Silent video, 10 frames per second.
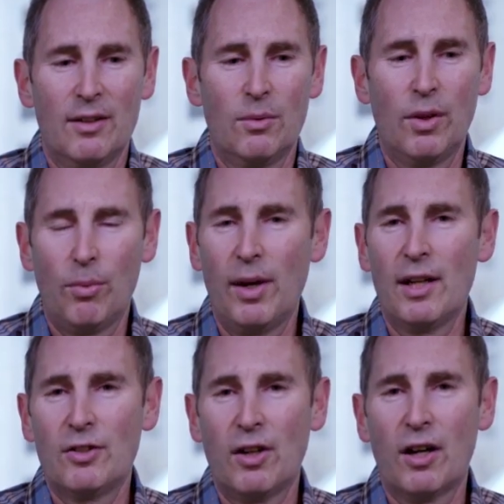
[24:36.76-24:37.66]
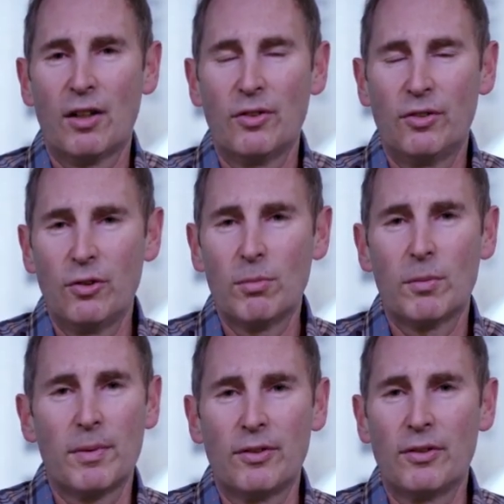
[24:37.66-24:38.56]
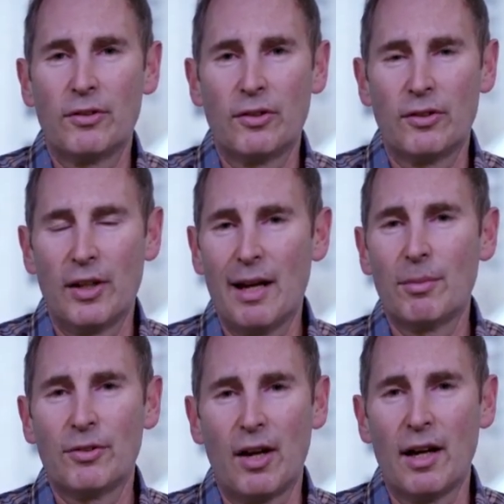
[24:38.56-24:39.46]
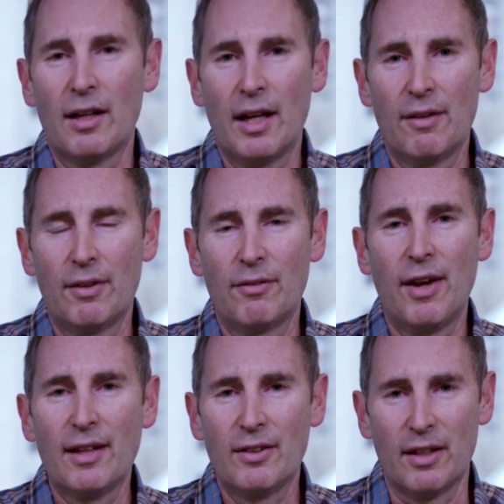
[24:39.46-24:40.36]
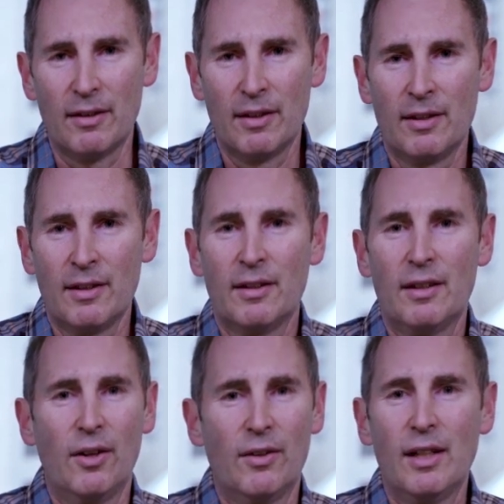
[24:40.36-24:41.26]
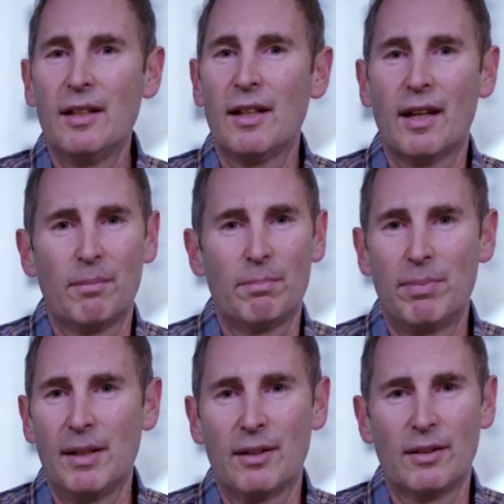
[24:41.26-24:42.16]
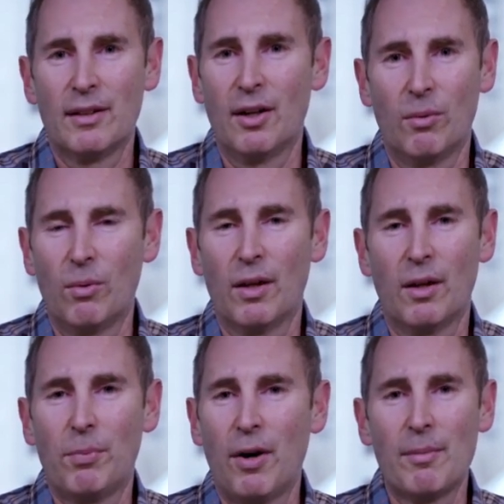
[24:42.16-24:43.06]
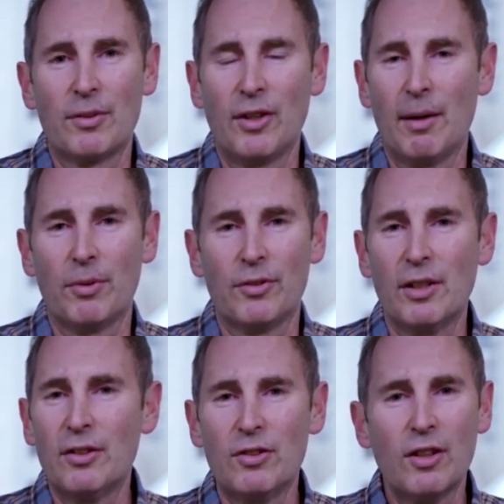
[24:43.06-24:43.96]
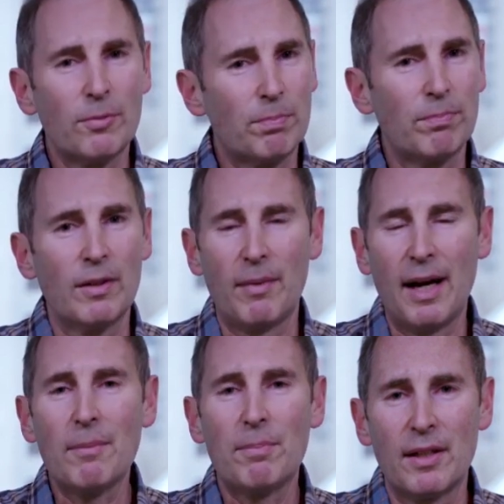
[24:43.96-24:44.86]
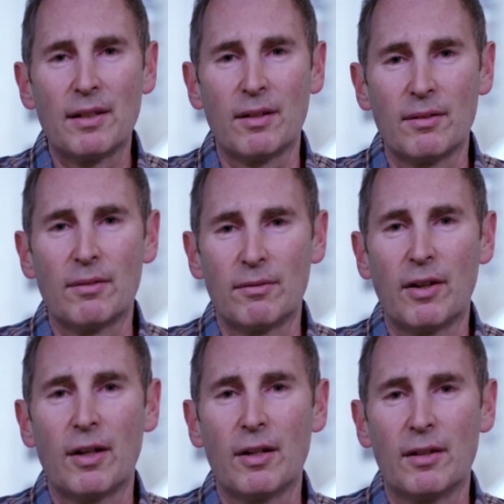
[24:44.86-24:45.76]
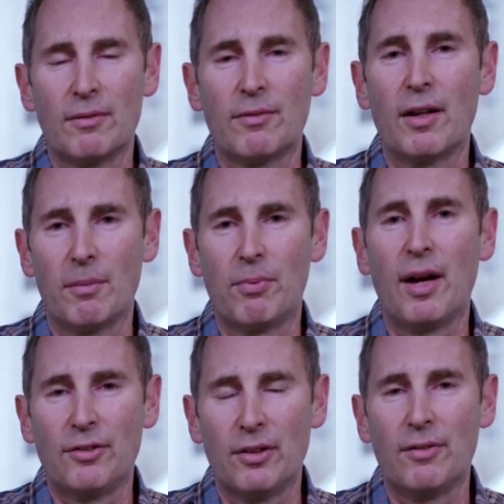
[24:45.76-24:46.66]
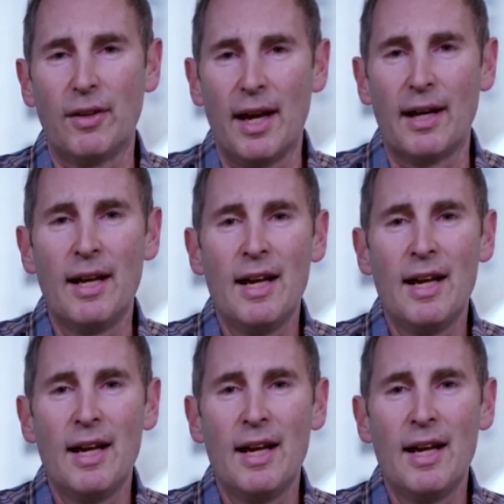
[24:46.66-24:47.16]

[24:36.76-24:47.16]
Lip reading: with which our consumer businesses in Amazon have invented, India being, one of the prime examples, is just, in my opinion, very, very impressive. And